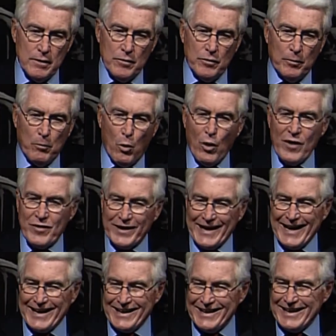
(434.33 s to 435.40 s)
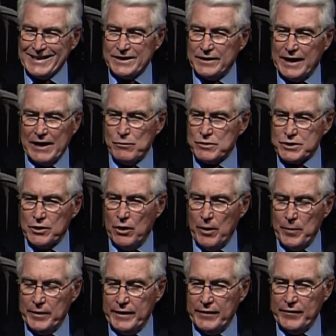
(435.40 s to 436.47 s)
the boy that got elected, I was
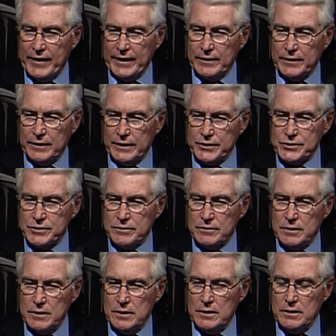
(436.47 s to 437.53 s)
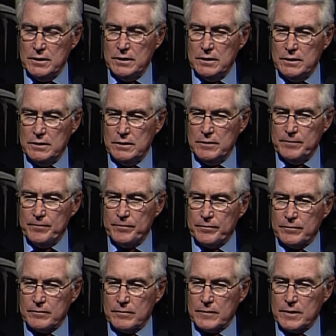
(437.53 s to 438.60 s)
gone the day they had the election, the
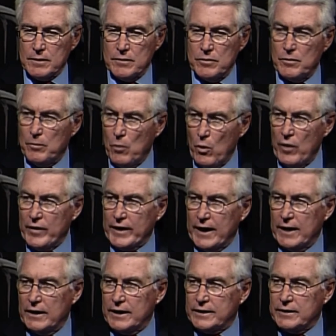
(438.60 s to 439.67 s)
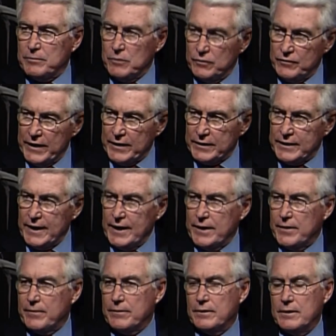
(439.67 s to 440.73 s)
boy that got elected moved out of
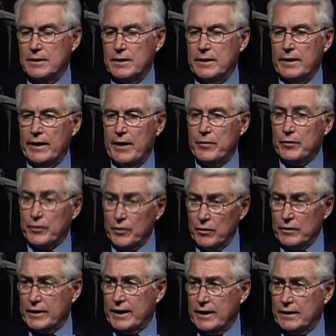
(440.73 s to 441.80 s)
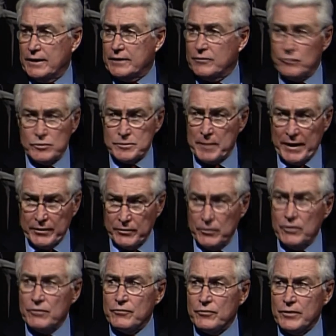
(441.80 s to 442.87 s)
town. And the girl that got elected was my
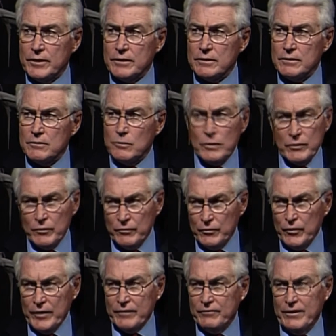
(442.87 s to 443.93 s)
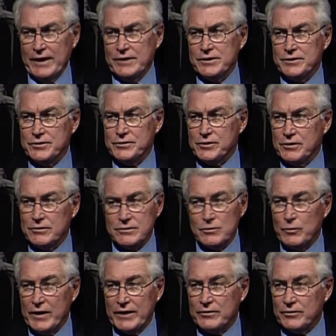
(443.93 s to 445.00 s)
girlfriend. We were very advanced in Charleston.
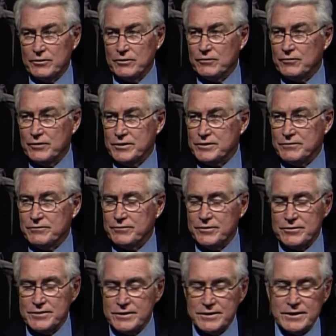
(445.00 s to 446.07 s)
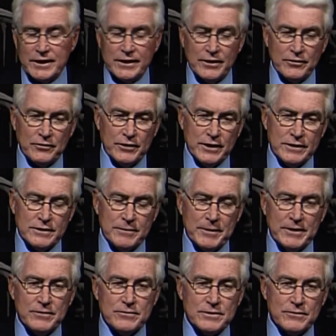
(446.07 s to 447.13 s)
We had girlfriends in first and second grades. I
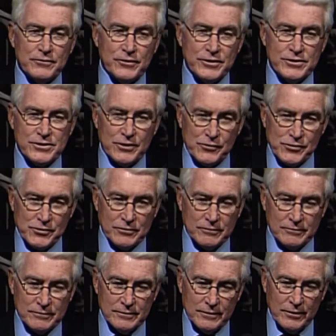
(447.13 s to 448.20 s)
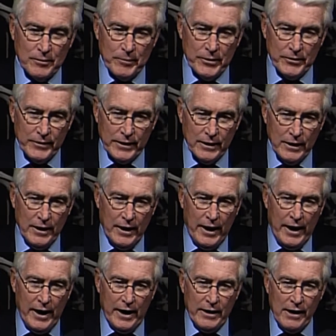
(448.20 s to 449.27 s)
mean, it was a very social community.
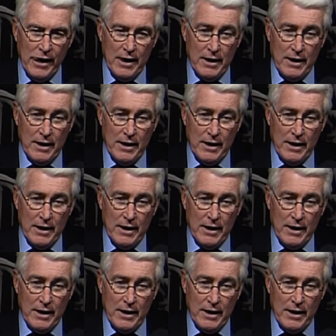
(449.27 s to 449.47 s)
And